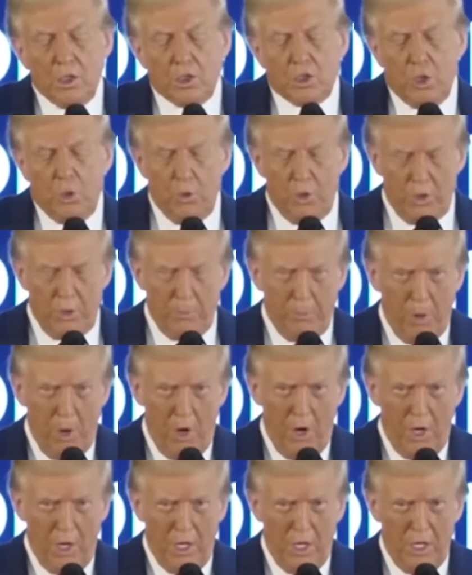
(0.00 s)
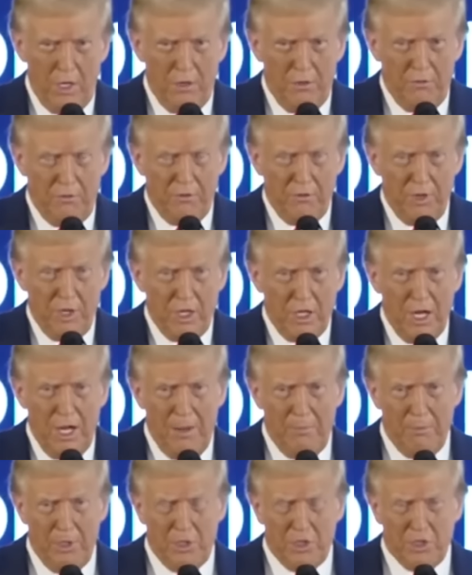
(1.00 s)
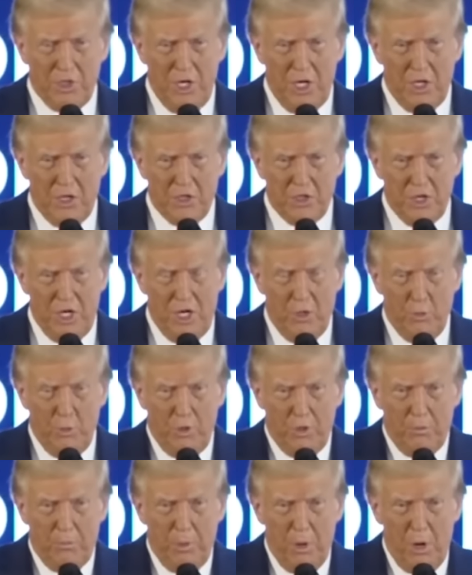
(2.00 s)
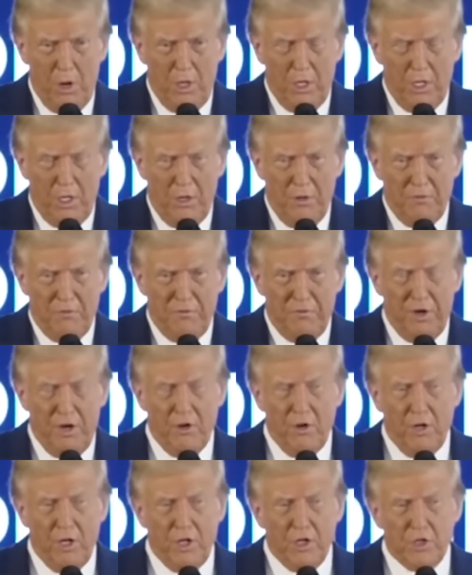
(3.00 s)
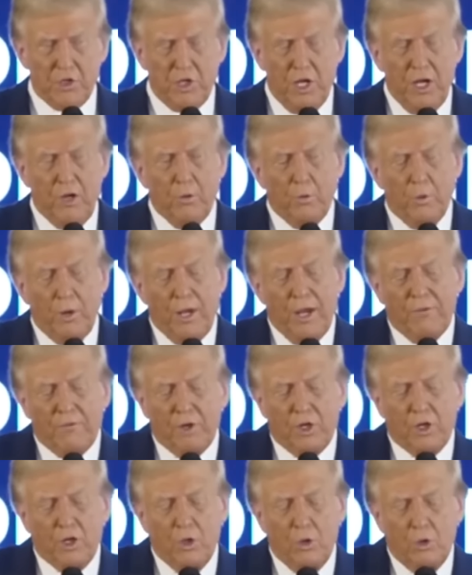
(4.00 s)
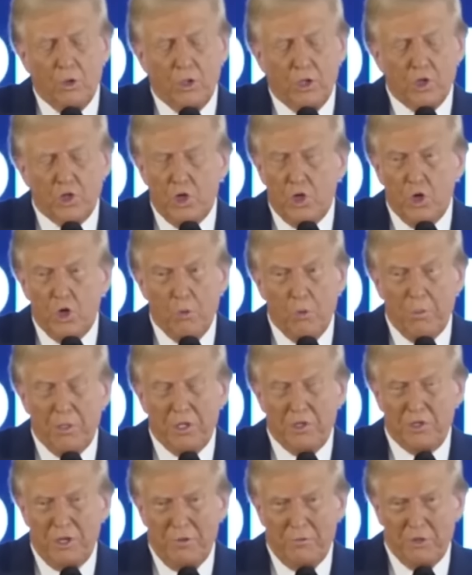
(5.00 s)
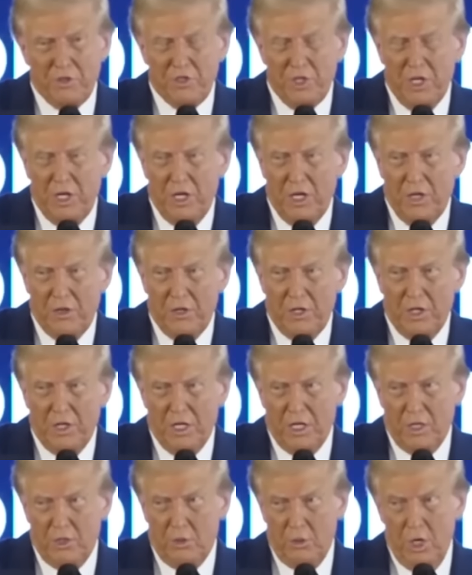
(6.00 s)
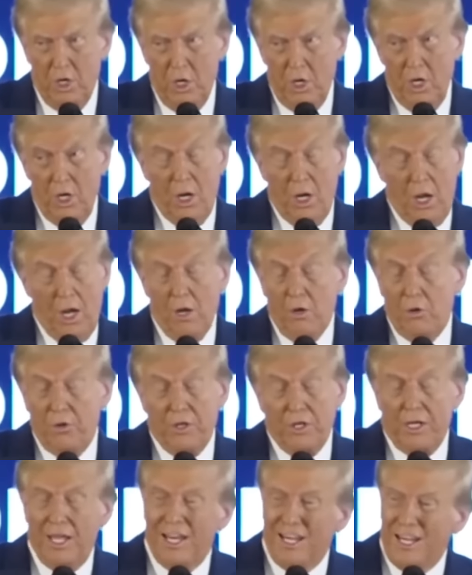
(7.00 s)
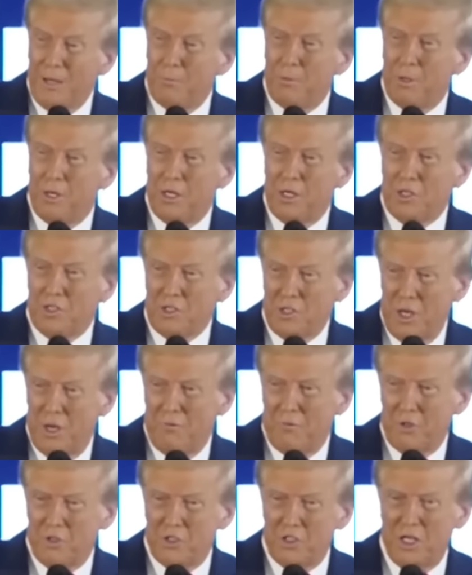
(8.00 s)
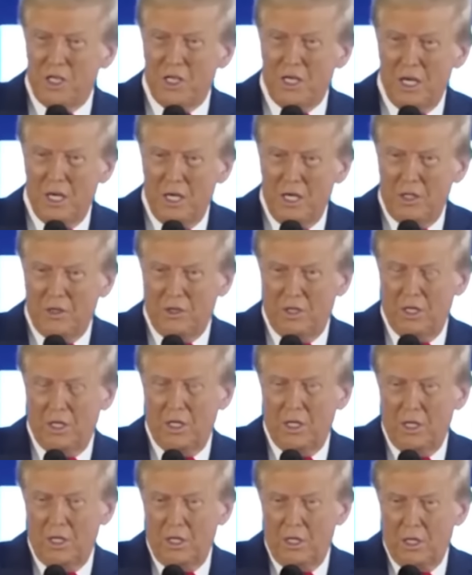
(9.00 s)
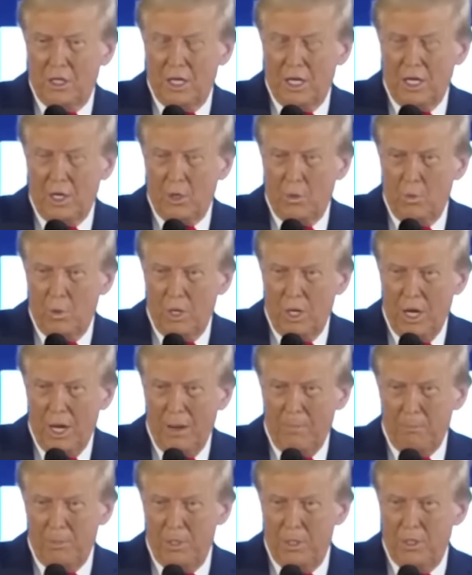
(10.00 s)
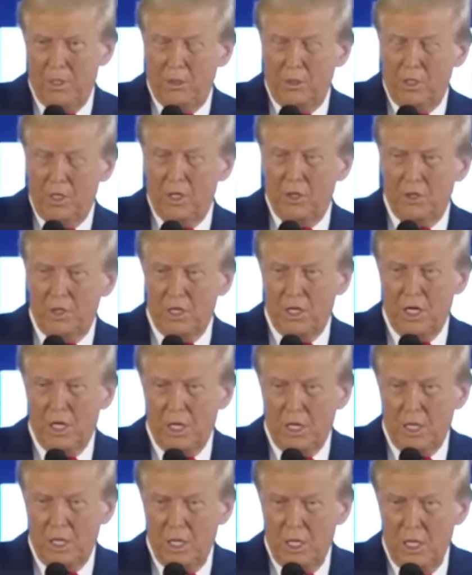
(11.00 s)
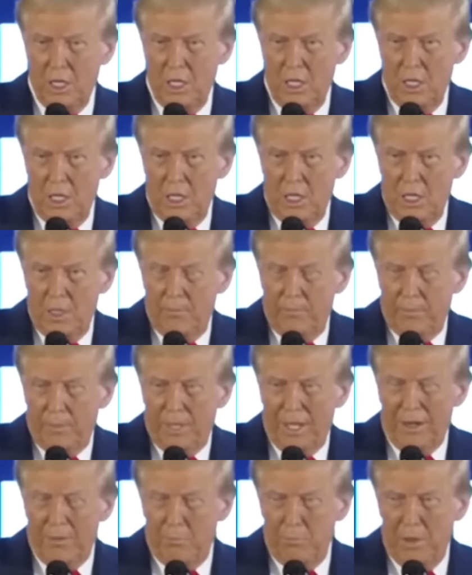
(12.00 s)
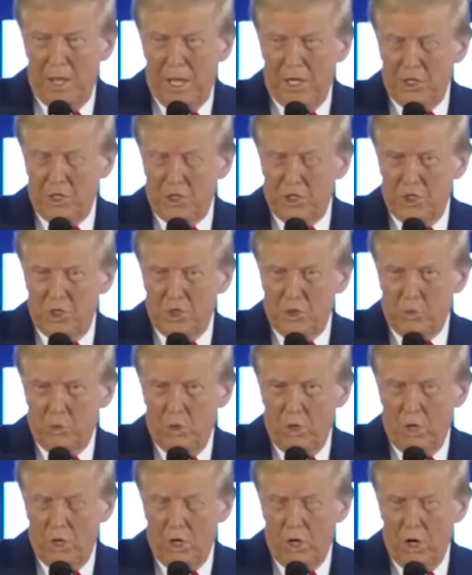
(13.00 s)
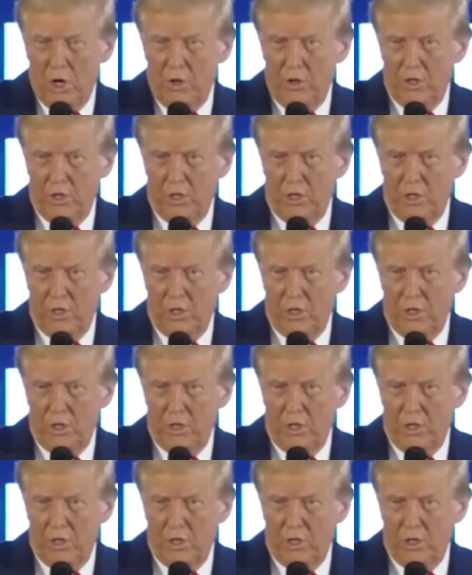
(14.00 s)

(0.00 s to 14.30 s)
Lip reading: So we're the party of common sense, and we're the party of fairness, and we have a coalition. Nobody's ever seen anything like, I don't think anybody has ever seen anything like what happened the other night at Madison Square Garden.